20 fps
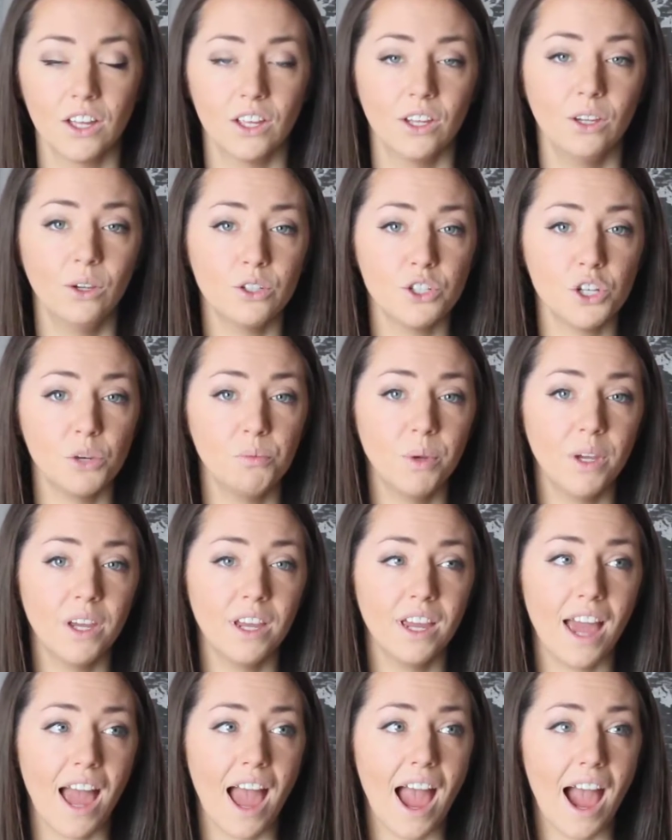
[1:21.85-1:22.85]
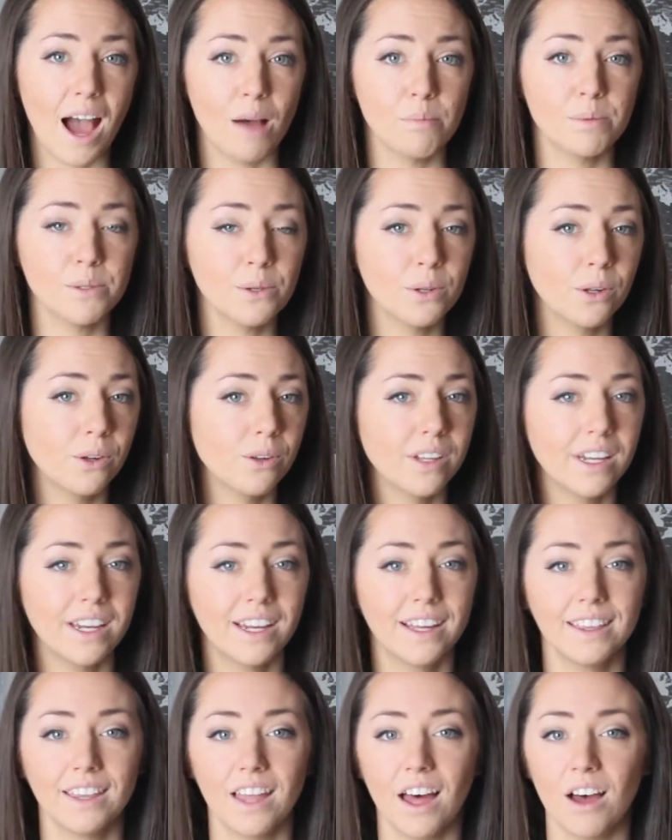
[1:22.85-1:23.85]
You should be absolutely
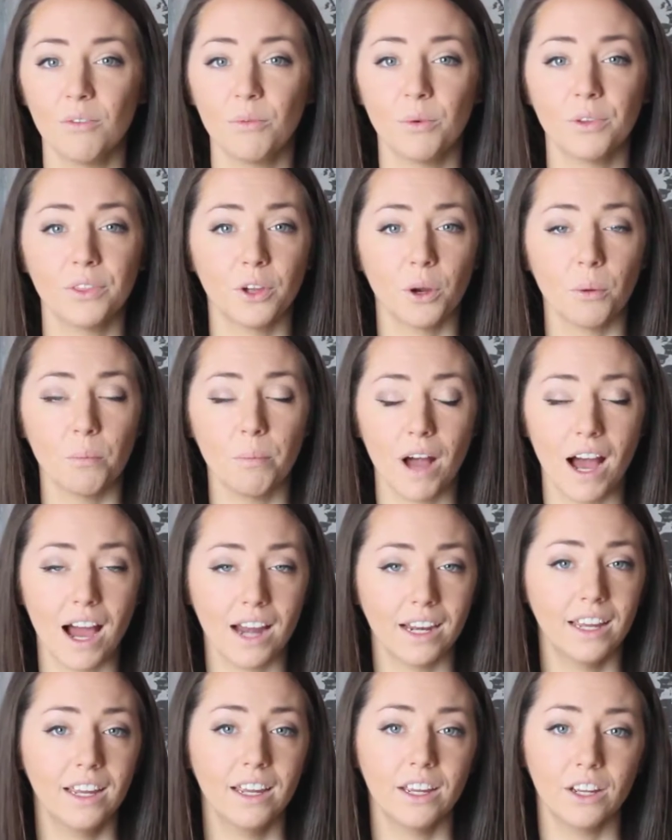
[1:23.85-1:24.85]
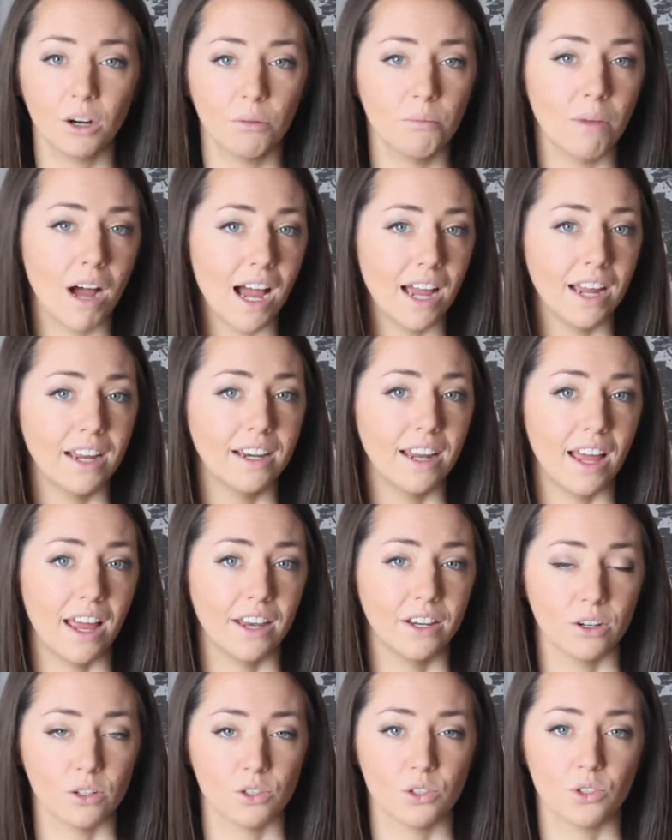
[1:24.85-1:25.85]
in love with your body, your mind,
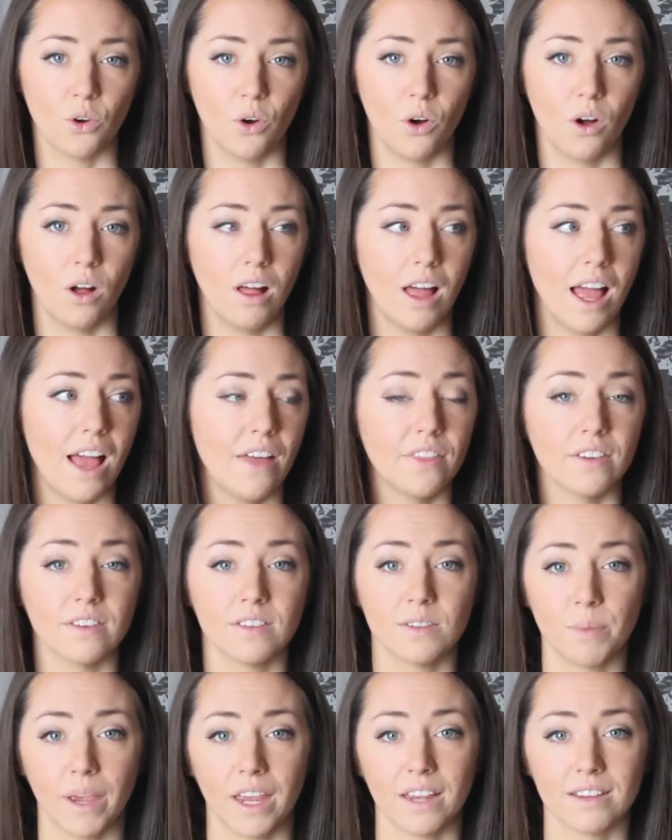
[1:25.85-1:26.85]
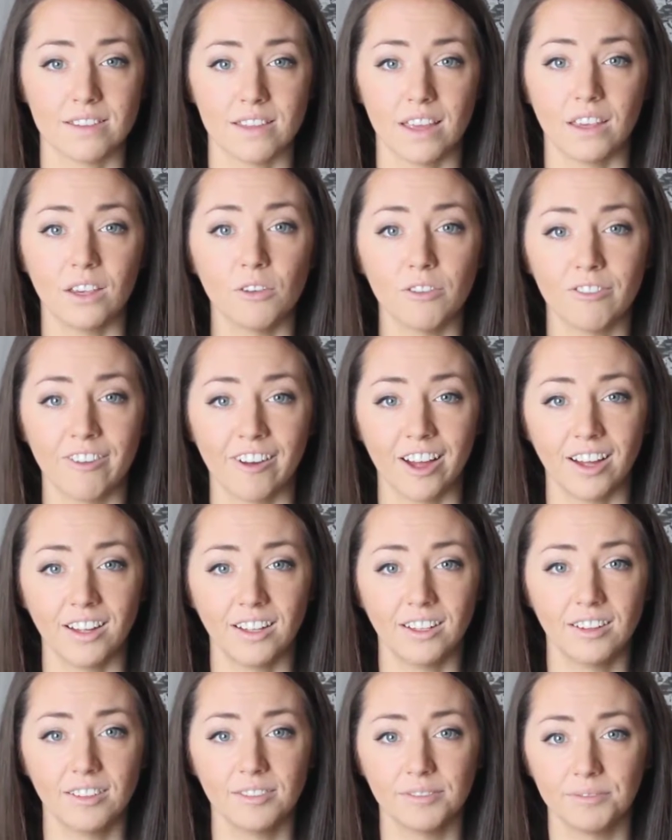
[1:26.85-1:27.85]
and your soul, and the space that you fill.